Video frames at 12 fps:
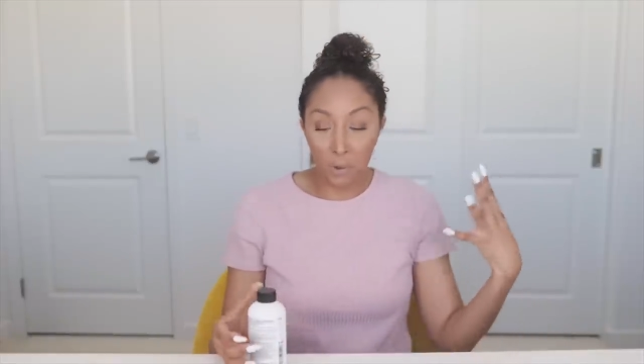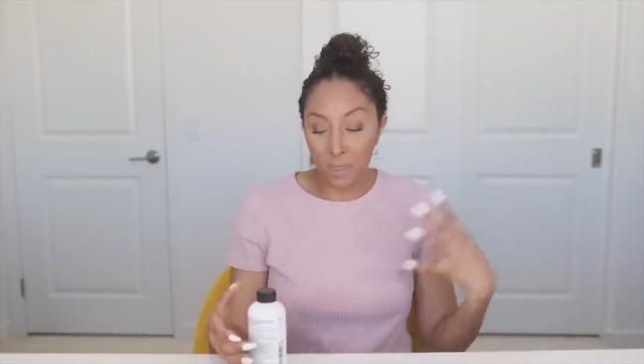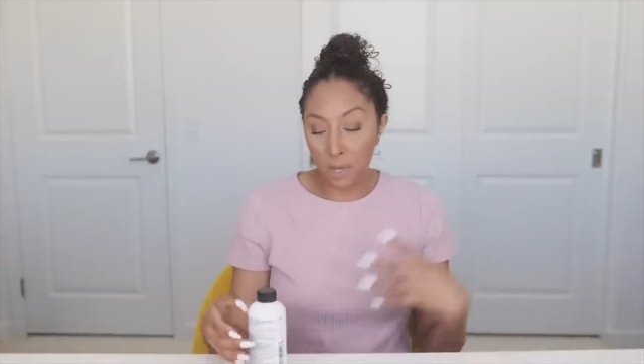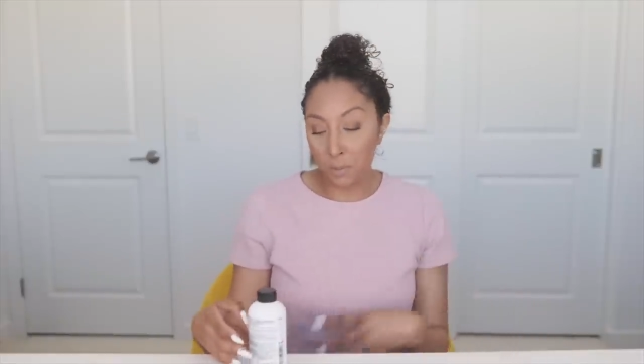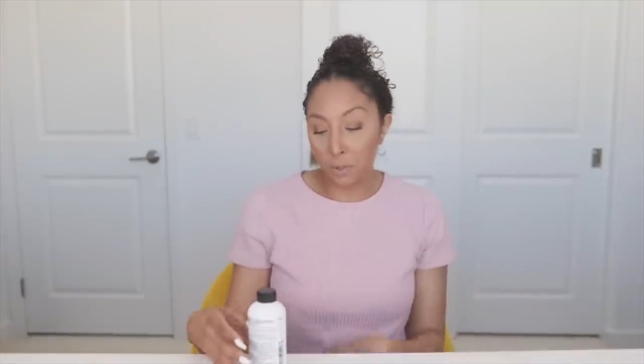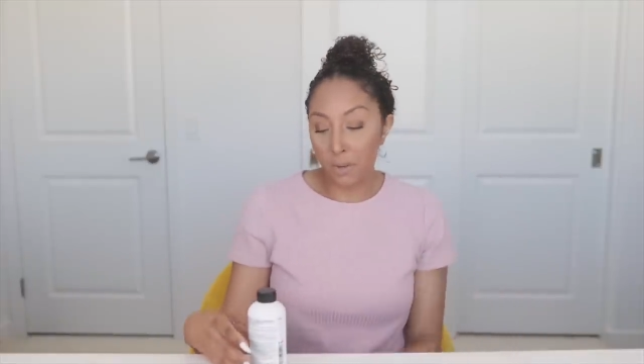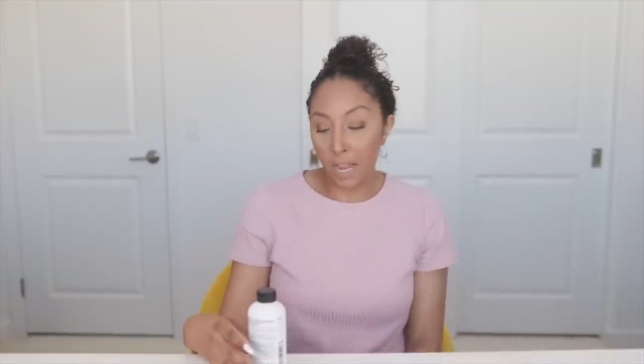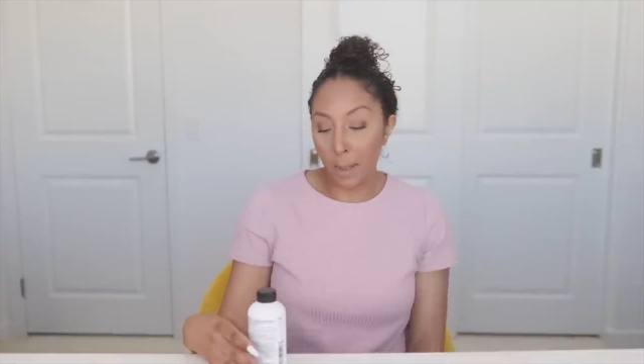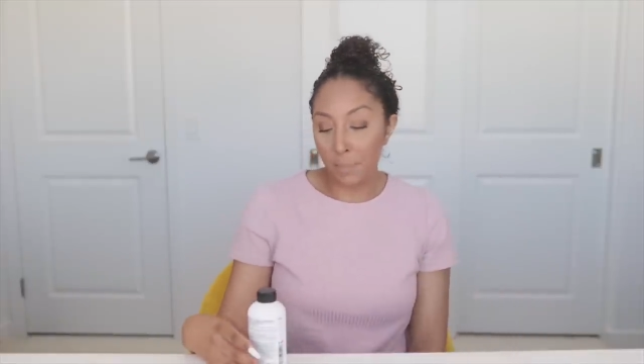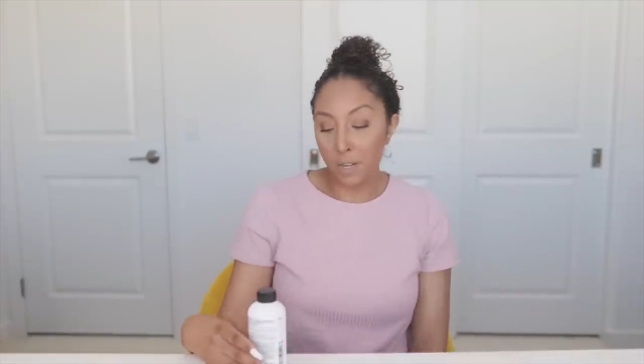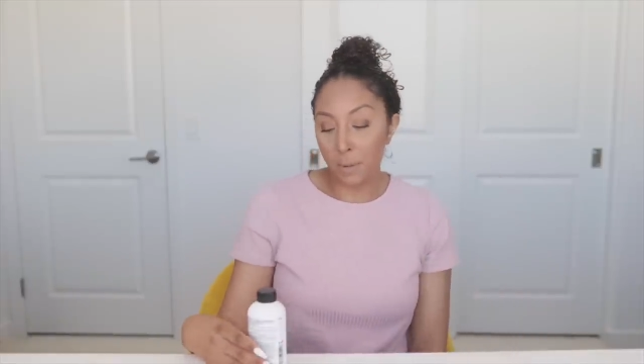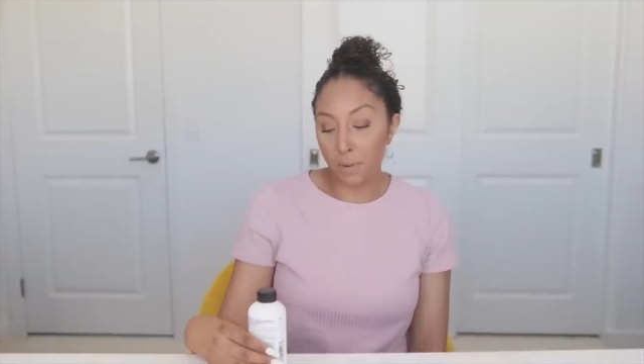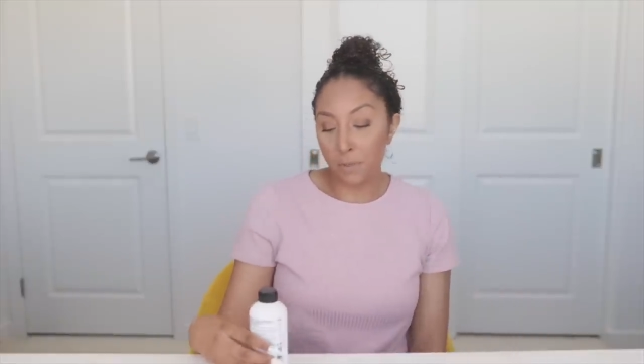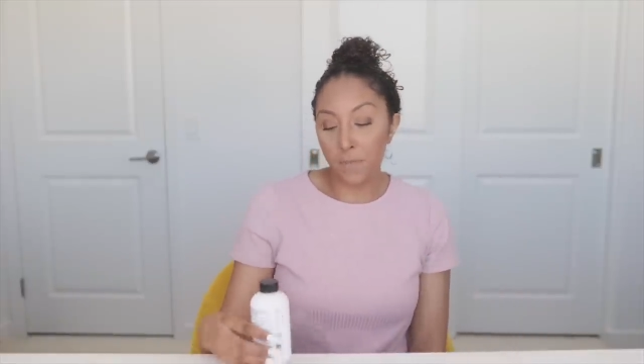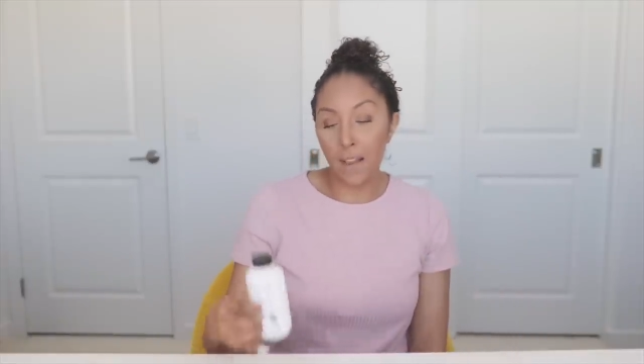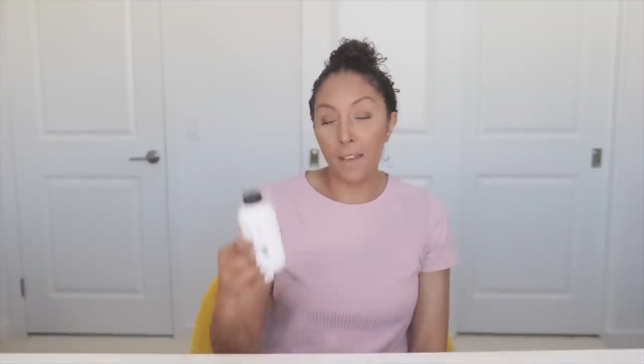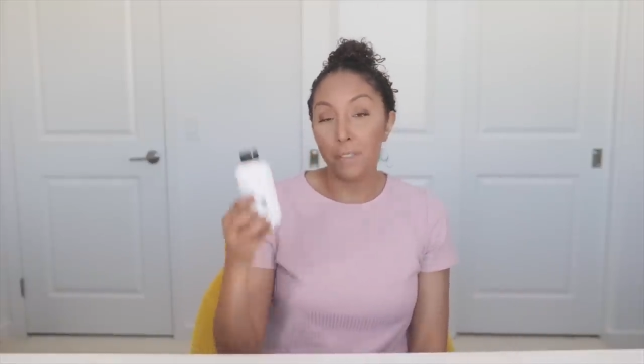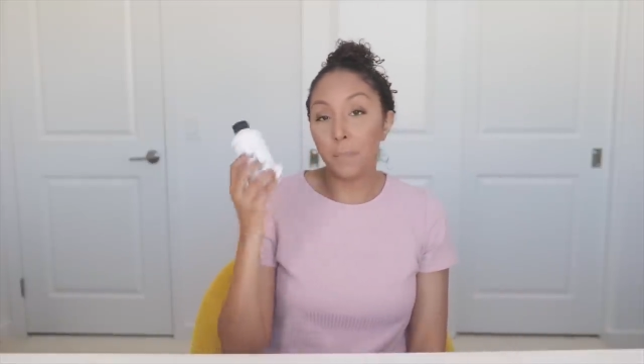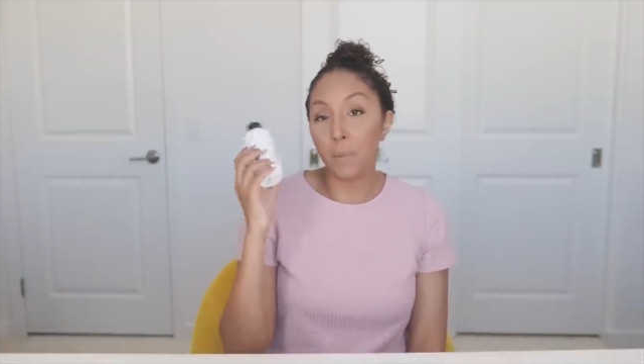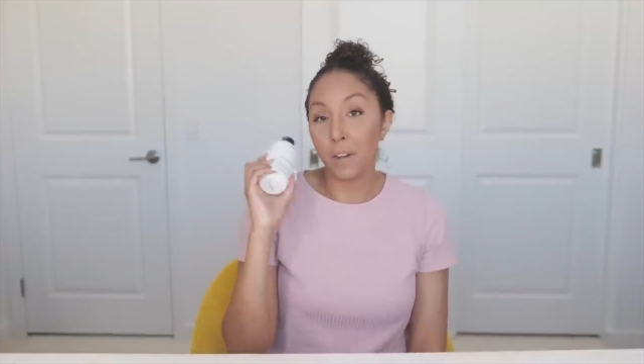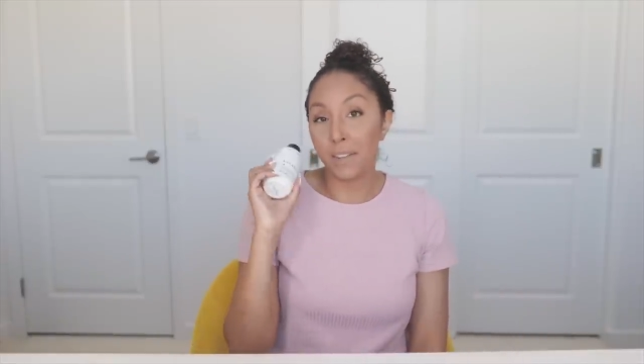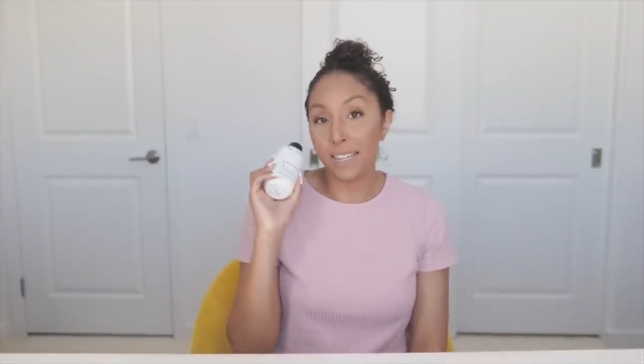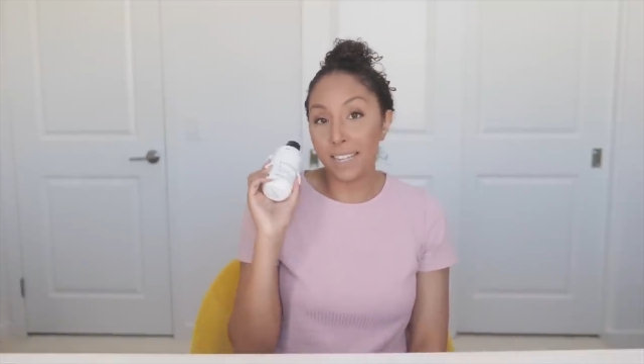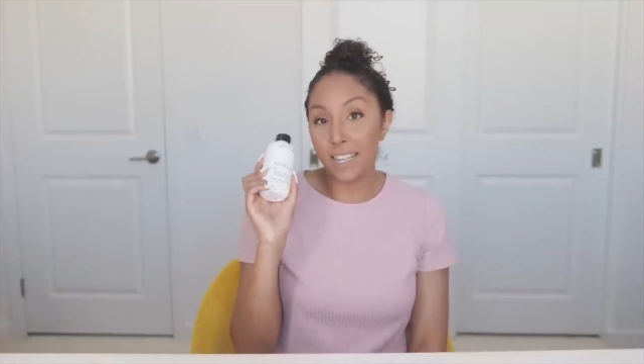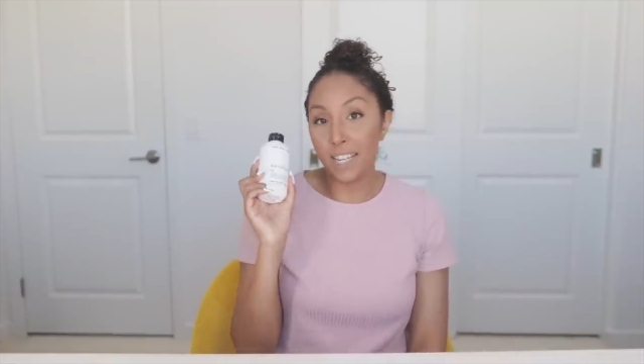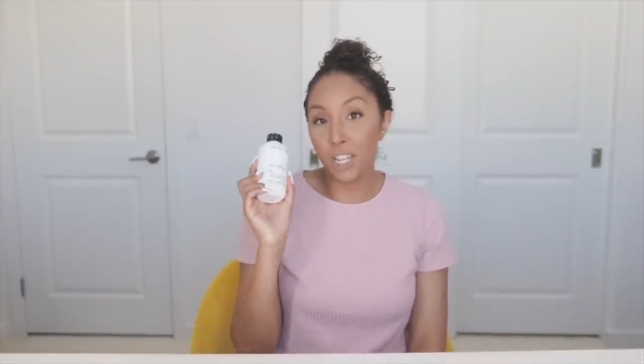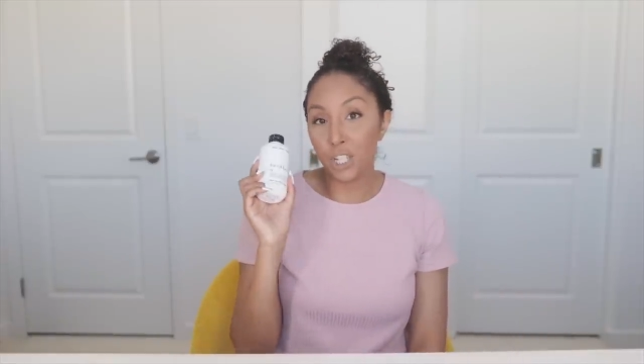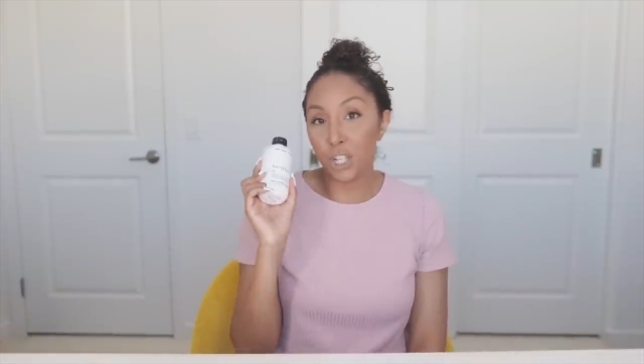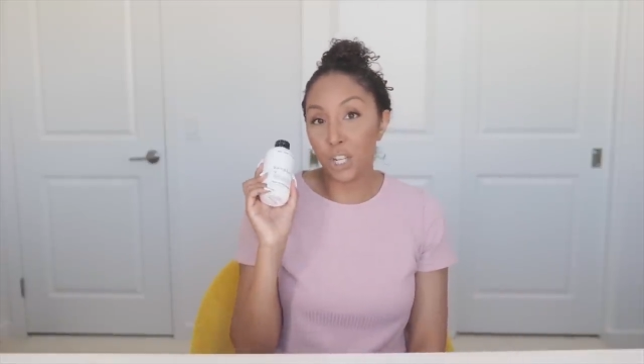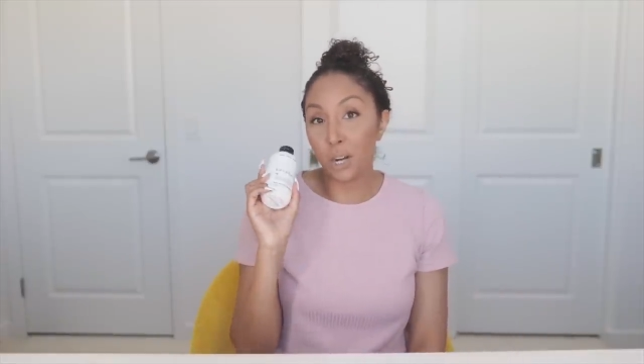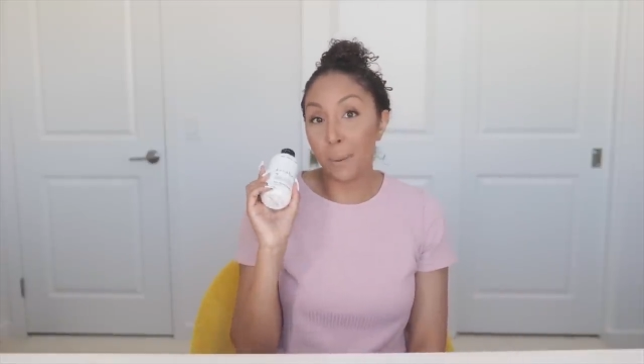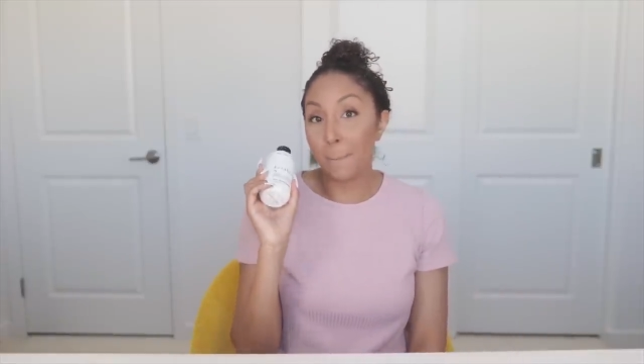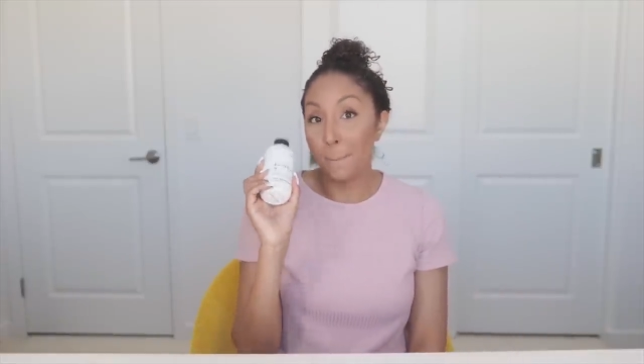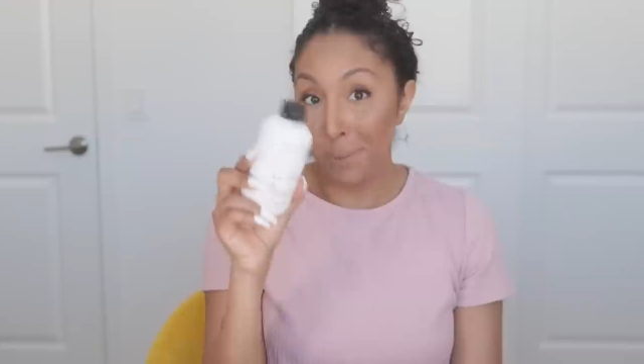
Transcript: you then would grab number five, the bonding conditioner.